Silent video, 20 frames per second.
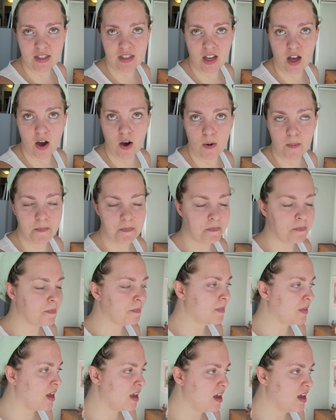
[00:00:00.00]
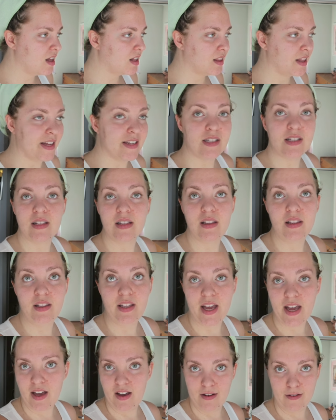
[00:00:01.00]
So let's
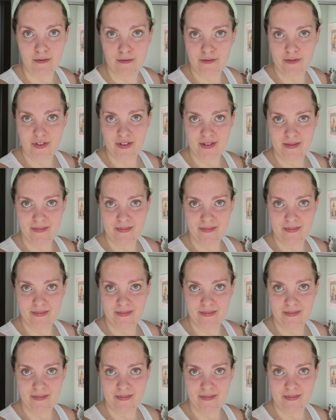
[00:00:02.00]
live.